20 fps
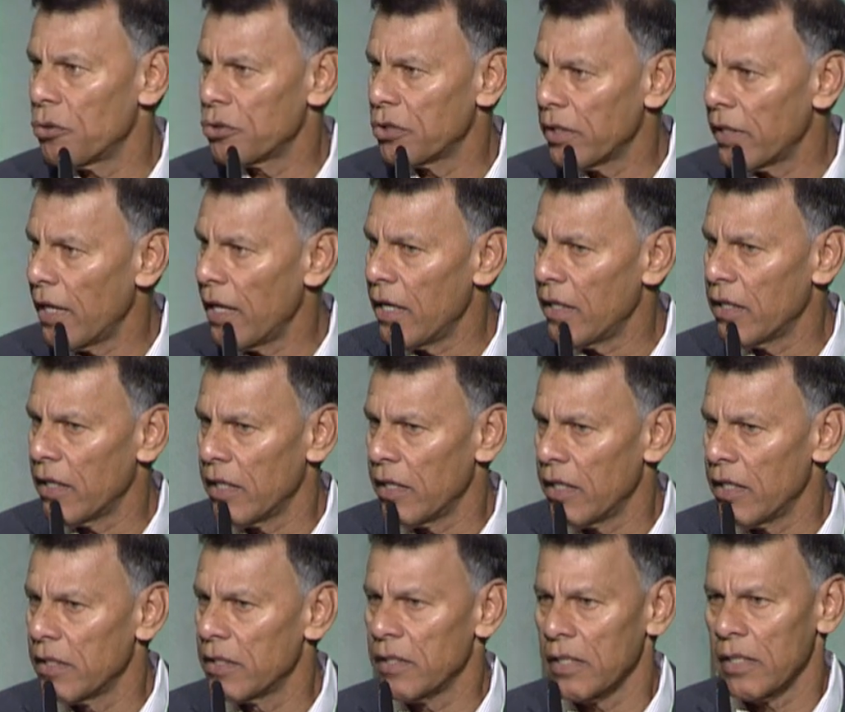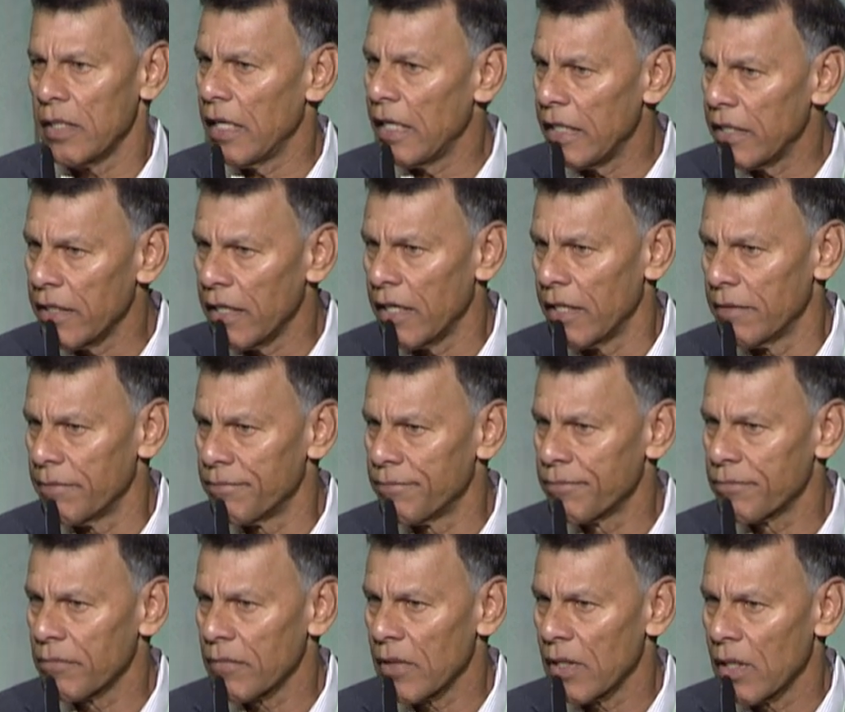today than it is at any time.
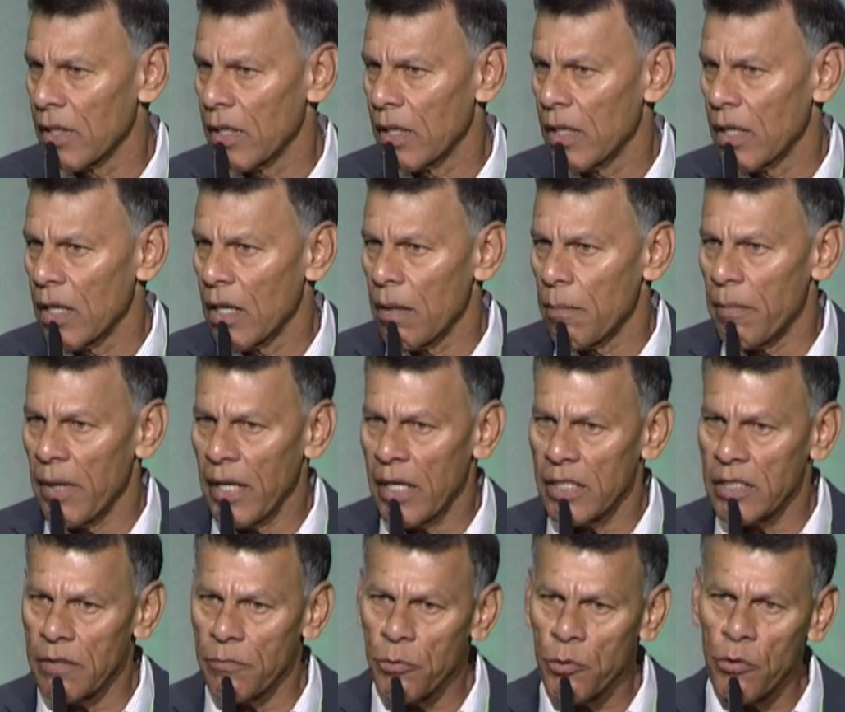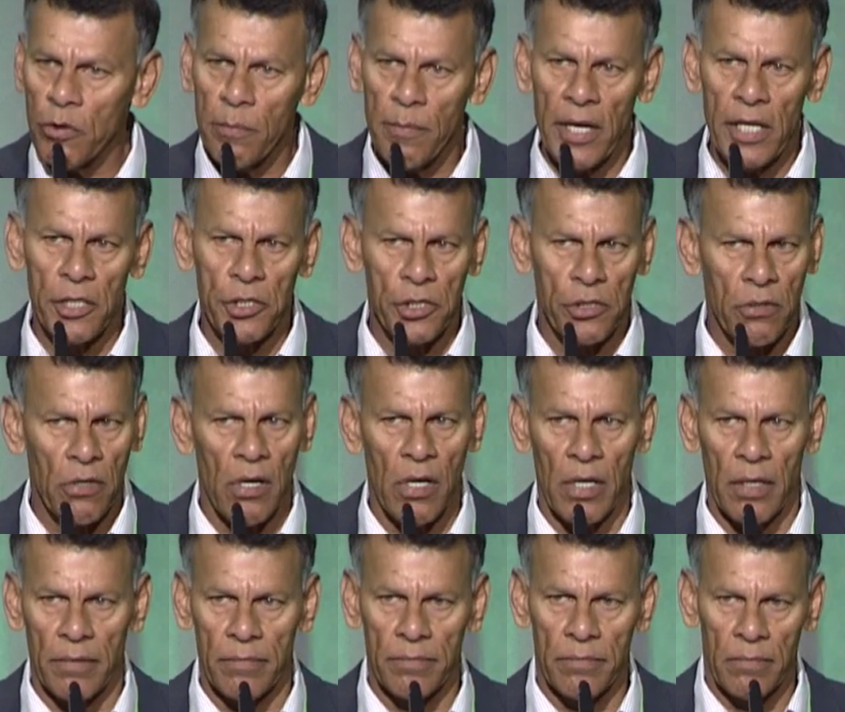Because if we remain
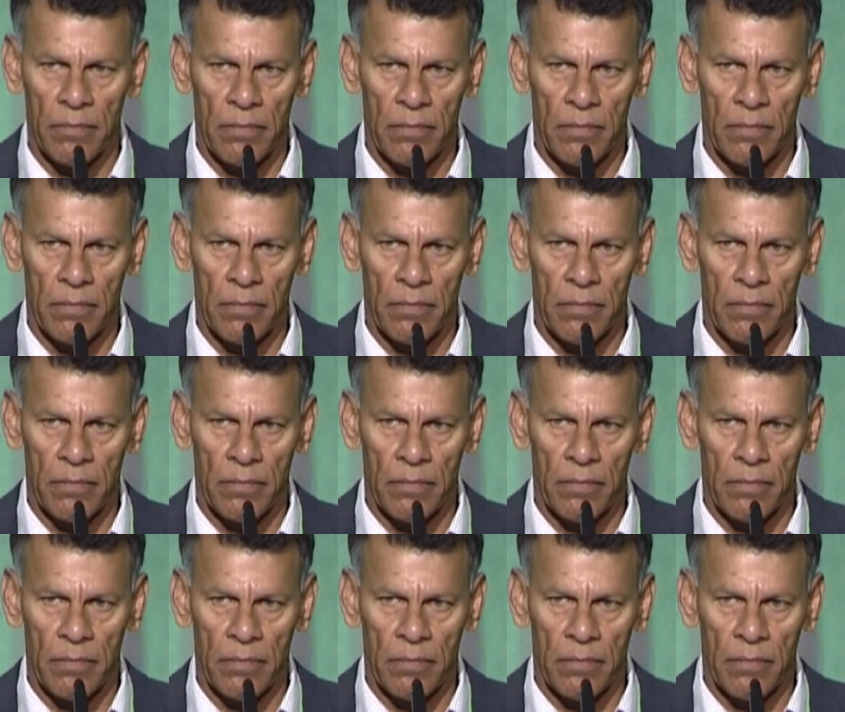strong,